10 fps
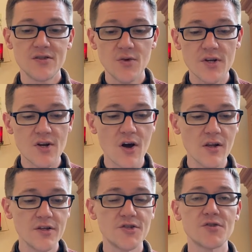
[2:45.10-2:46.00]
to
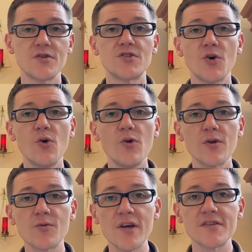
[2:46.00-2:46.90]
acknowledge the toll
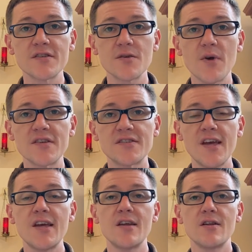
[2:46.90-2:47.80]
that racism has
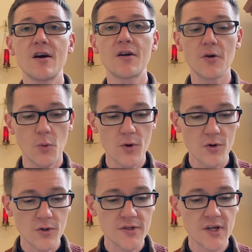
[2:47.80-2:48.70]
taken on our
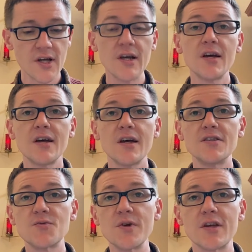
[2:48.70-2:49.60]
world
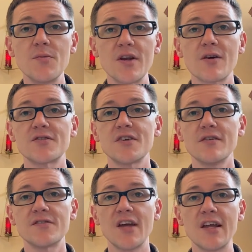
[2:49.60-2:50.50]
and to recommit
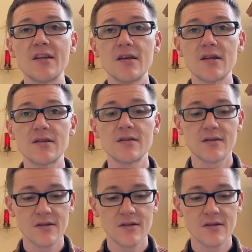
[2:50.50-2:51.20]
ourselves to ending it.